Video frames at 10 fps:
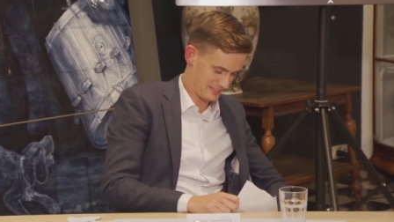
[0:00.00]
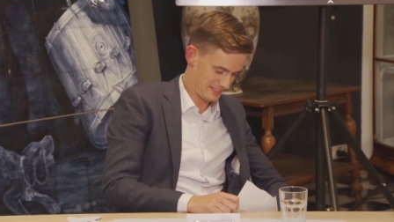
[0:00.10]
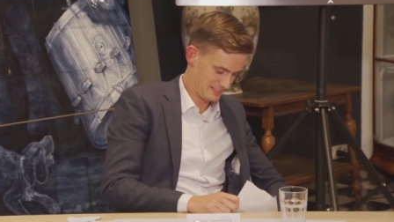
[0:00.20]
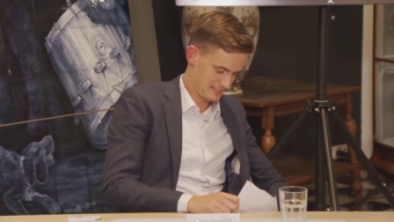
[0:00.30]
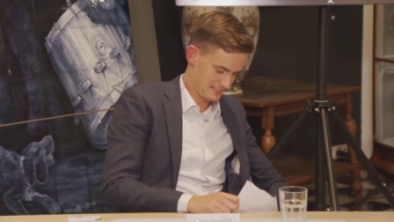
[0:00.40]

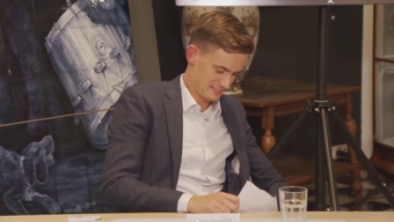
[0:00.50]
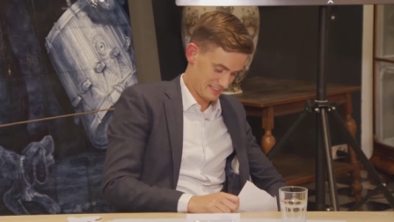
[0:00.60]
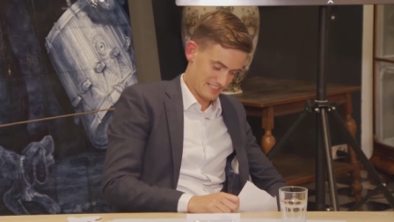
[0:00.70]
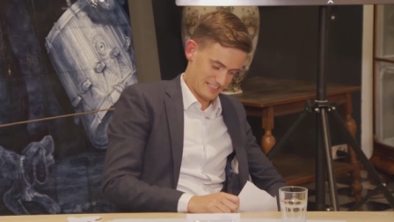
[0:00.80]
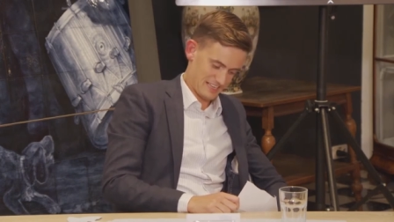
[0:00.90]

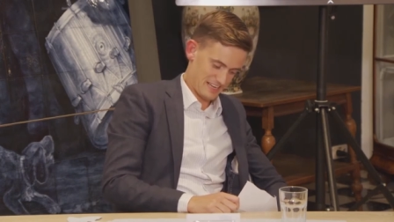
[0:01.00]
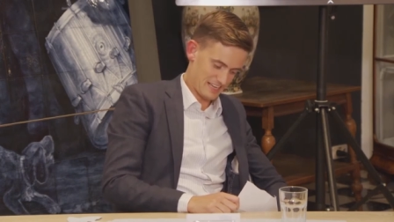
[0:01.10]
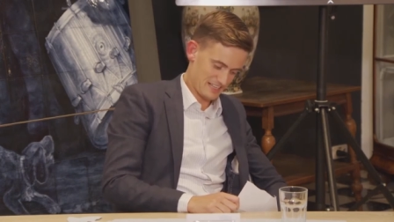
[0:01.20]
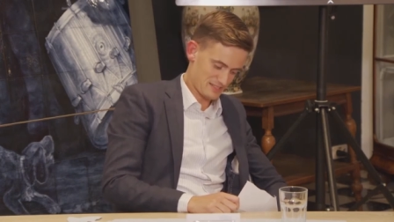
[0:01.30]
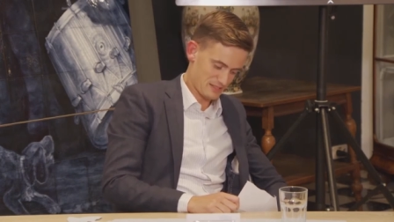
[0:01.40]
Wow!
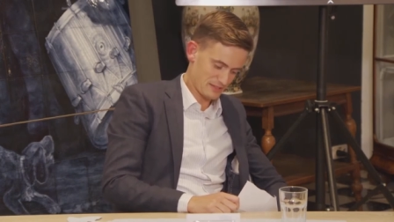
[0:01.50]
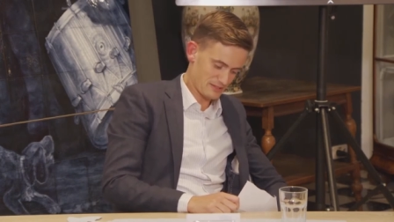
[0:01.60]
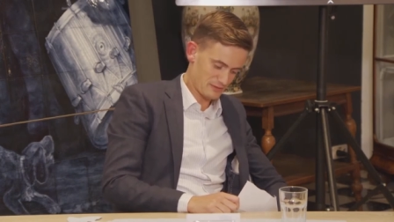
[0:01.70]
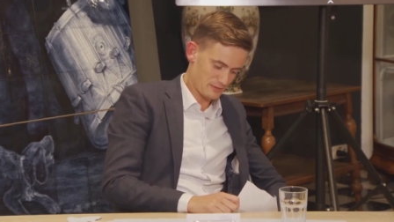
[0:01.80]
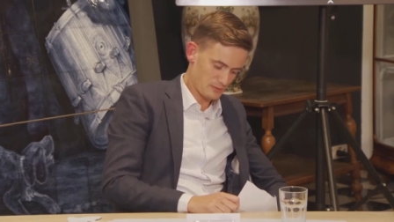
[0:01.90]
And it's going
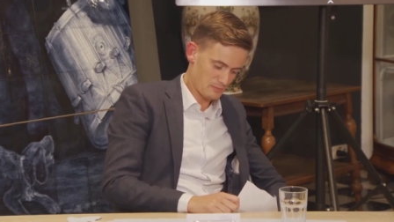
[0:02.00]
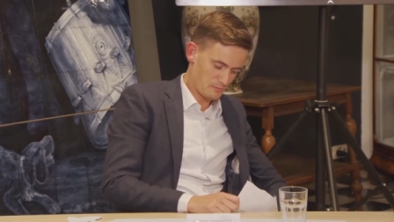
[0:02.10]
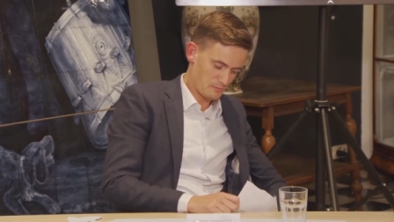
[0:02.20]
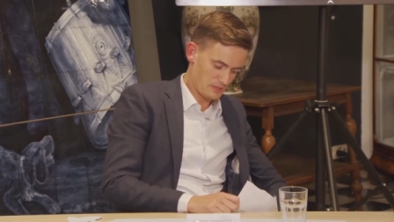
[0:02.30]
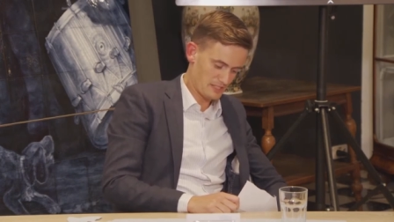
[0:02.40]
to
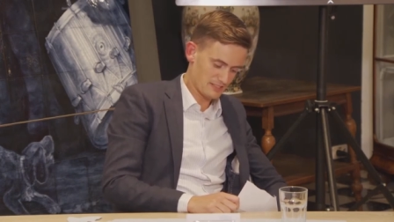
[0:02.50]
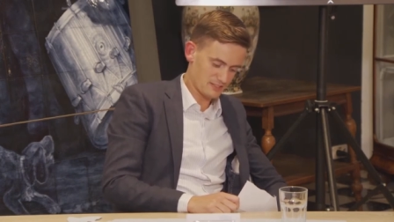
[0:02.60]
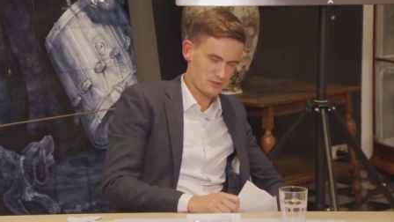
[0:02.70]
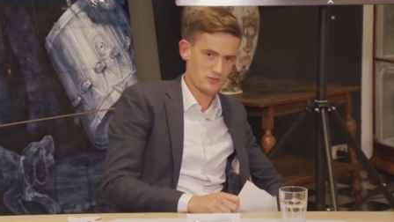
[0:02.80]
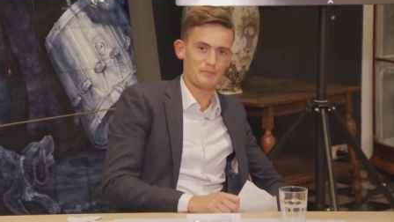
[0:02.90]
Peter
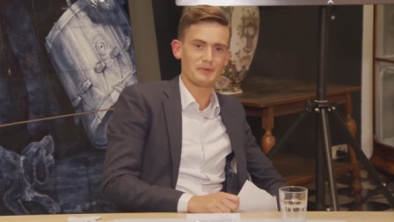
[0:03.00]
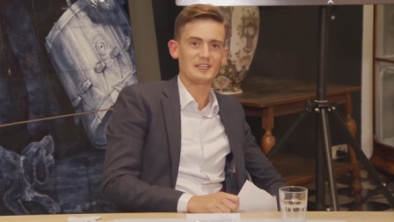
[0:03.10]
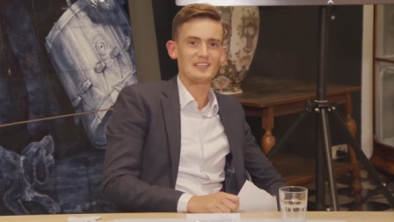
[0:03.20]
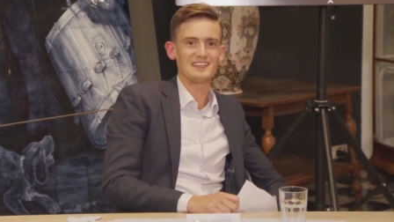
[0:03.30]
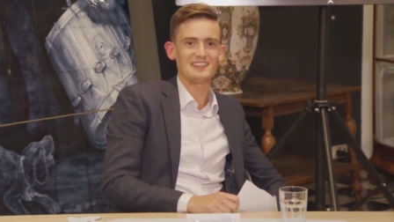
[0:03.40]

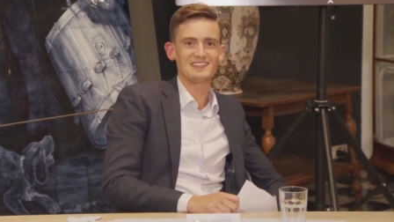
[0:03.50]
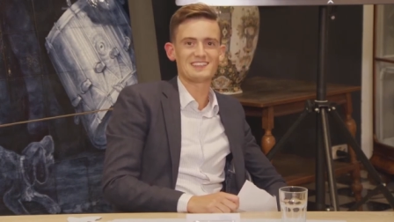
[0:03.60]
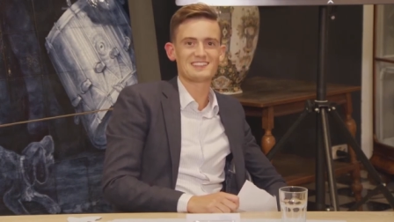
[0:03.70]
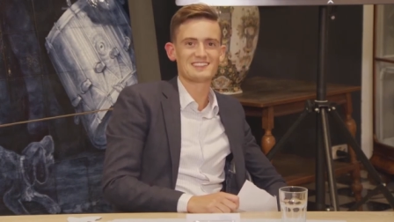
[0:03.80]
Trippy.